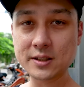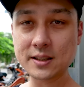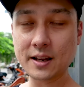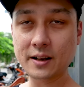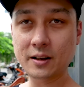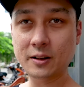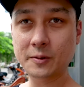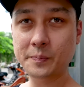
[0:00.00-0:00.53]

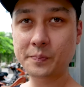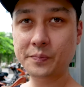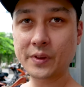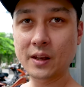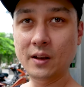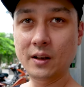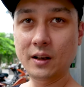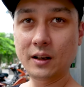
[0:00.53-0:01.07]
sale.
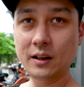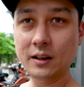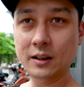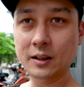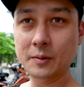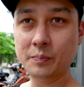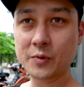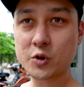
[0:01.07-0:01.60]

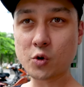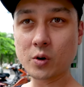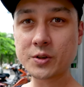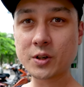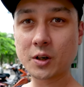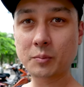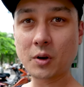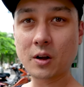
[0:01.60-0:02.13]

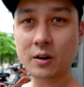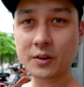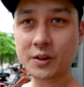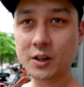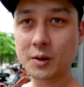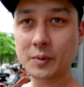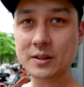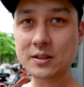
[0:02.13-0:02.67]
Short-term,
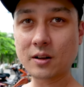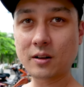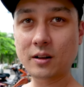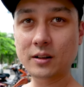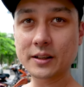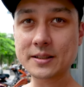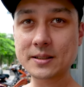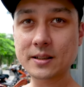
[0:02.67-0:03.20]
long-term, it's
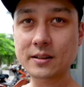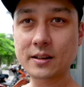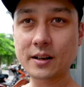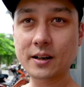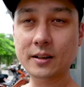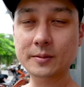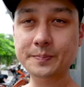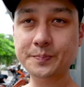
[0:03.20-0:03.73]
all listed
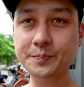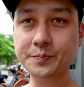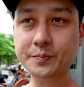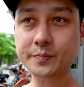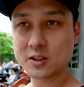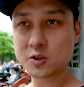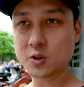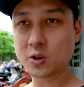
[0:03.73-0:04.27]
there.
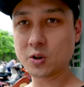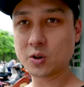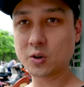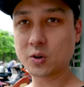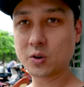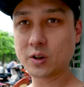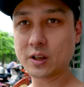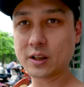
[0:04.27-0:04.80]

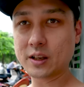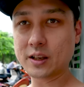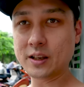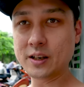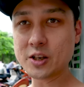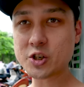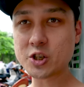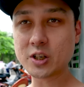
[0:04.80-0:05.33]
So
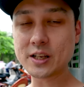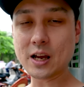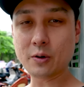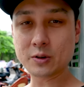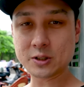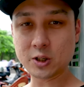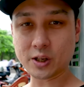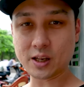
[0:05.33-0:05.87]
initially I
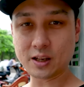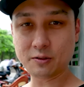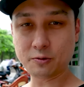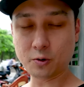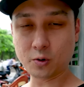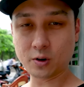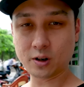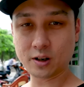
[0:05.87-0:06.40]
was looking
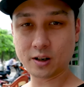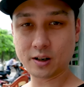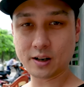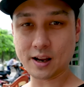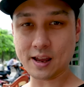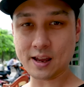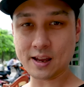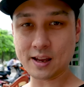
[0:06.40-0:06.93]
for
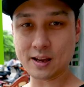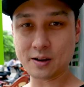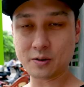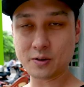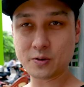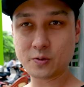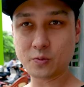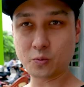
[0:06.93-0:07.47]
a
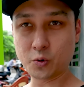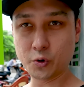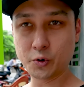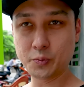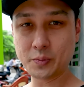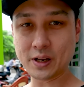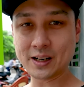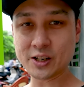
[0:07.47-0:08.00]

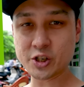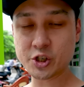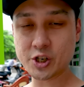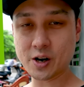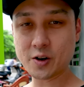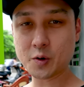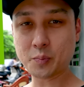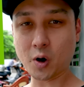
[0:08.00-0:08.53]
room in a
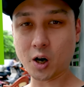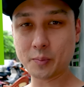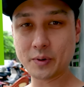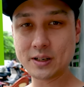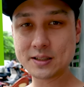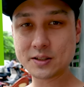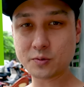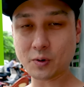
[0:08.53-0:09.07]
shared
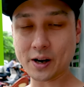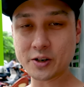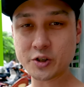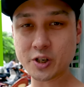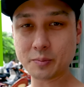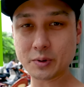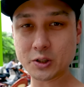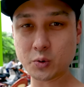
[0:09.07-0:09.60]
apartment
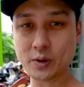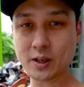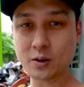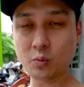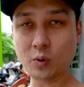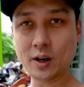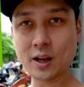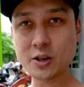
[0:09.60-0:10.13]
ranging between
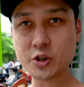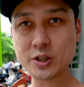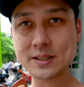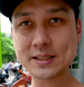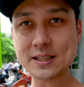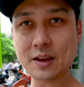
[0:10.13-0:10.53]
$170